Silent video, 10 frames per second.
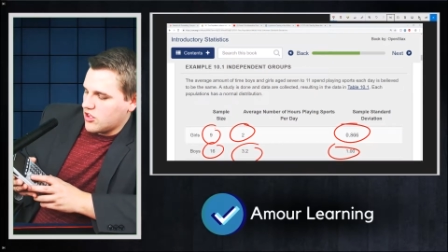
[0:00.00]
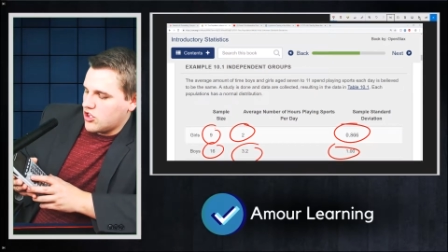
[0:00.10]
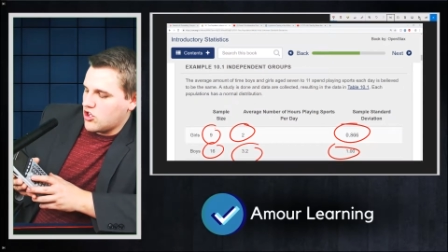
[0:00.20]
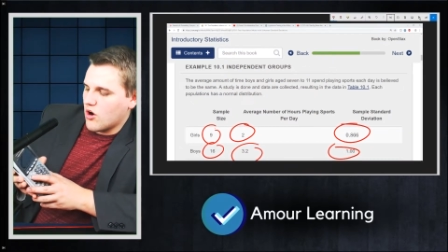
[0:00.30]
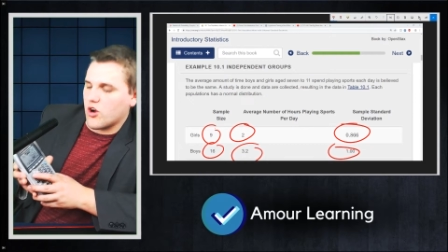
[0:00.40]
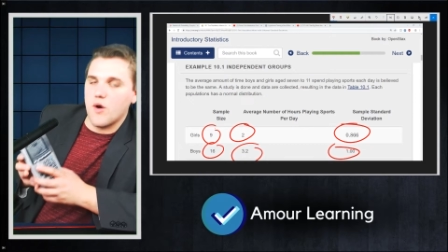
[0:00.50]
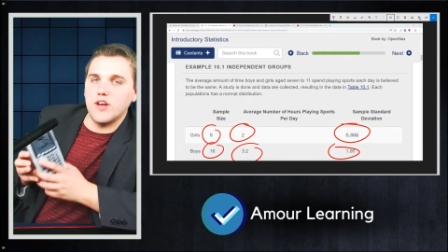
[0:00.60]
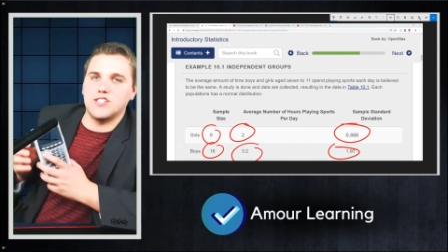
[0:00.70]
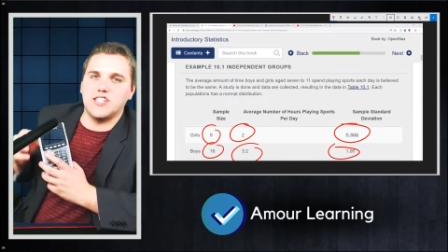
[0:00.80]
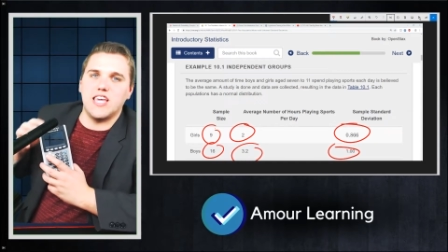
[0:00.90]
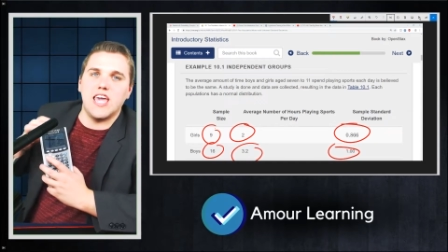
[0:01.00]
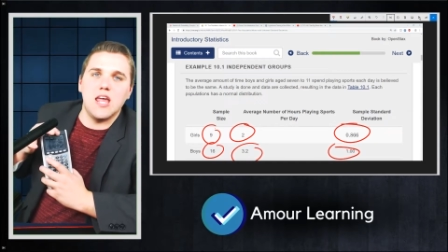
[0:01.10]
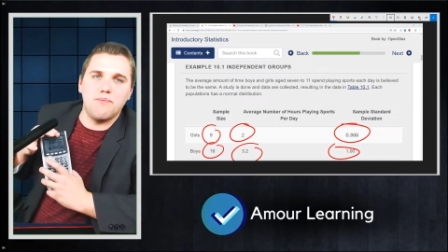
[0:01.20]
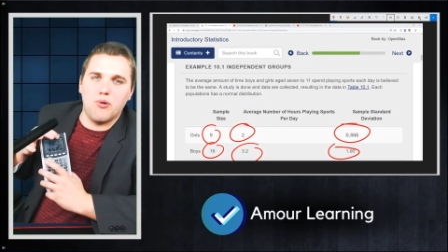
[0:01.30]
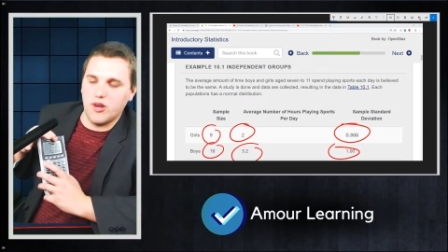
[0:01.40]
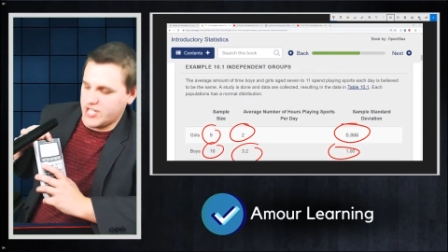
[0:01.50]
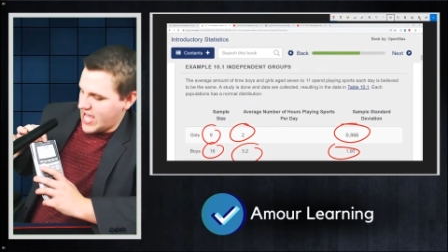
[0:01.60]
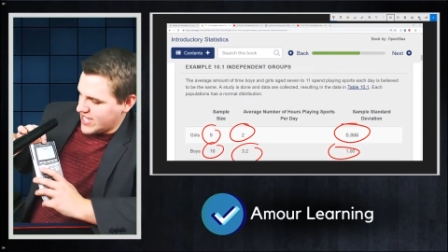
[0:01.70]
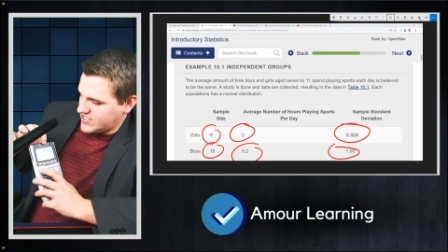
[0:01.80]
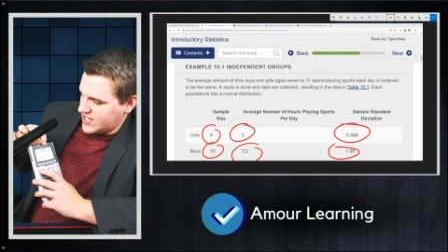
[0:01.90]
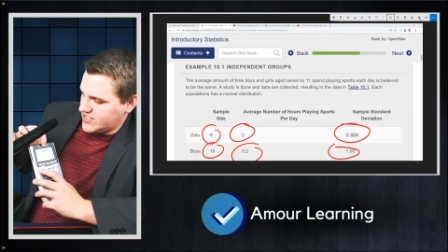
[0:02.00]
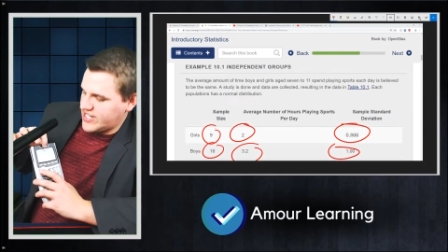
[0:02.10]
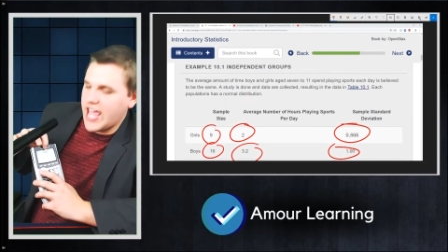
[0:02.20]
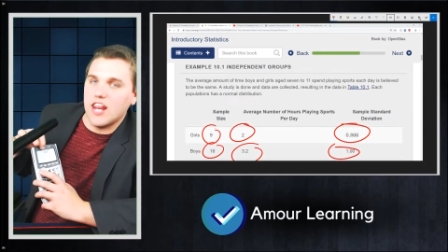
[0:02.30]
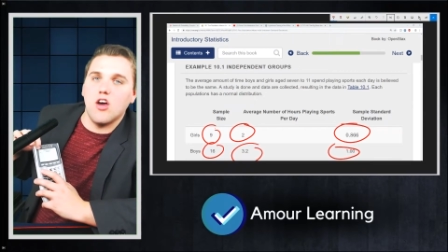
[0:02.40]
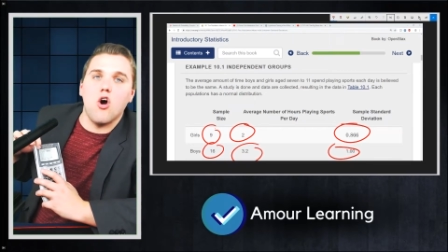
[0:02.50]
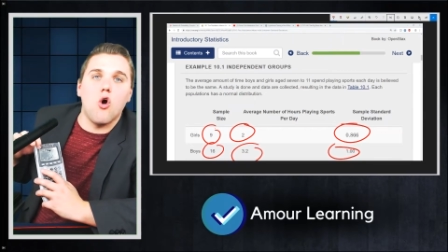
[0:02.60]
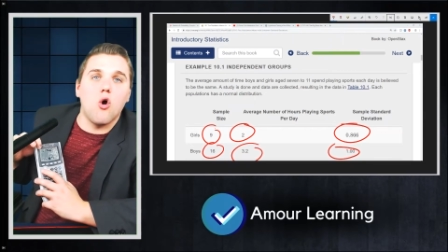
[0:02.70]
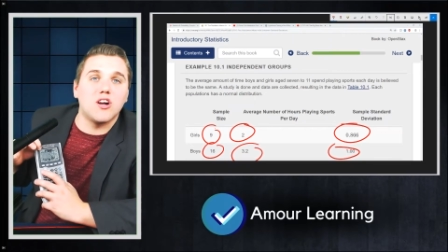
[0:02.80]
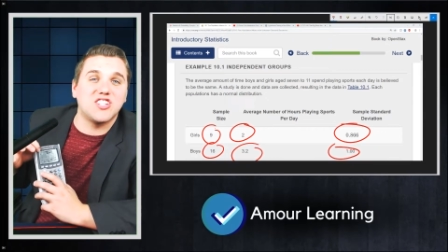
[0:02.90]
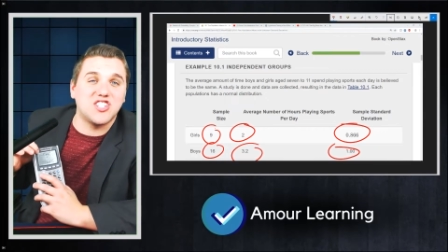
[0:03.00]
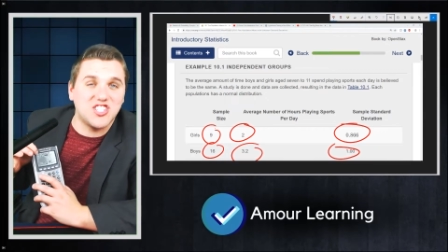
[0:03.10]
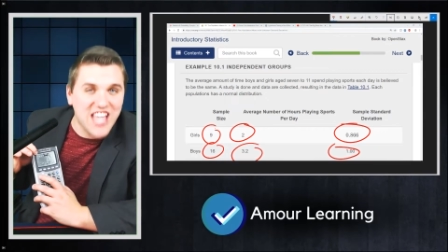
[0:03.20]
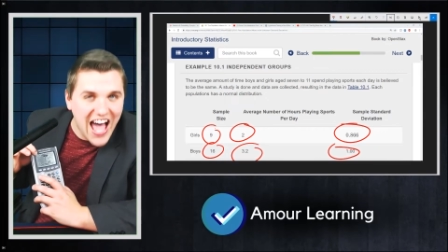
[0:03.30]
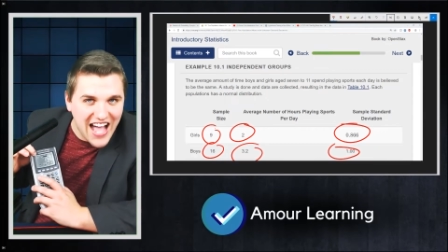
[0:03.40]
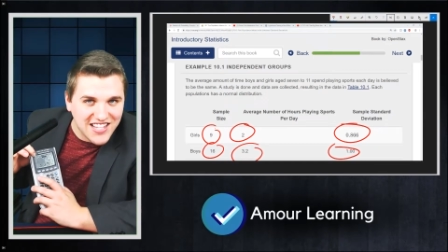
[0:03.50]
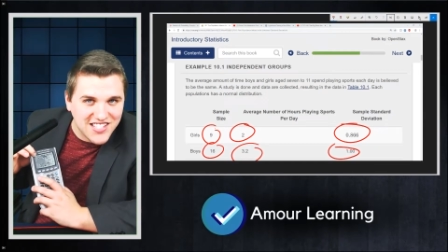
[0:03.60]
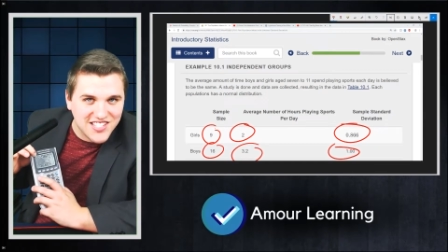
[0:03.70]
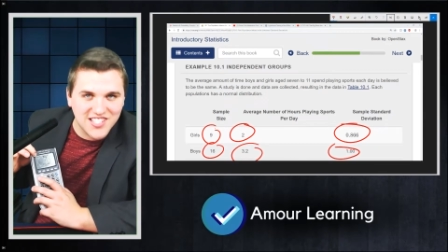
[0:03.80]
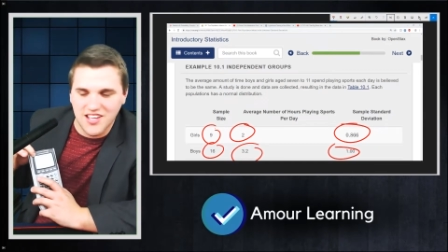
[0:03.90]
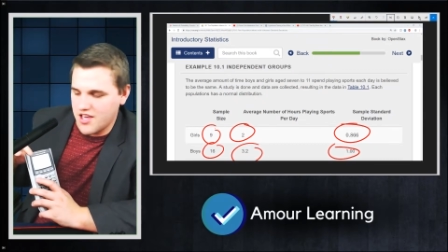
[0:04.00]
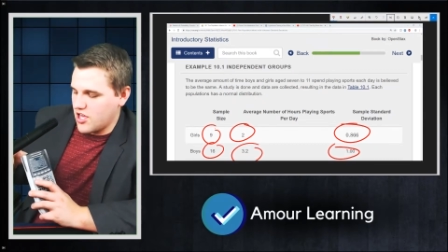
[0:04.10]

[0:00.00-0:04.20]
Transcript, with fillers: you are going to see input as in data or stats.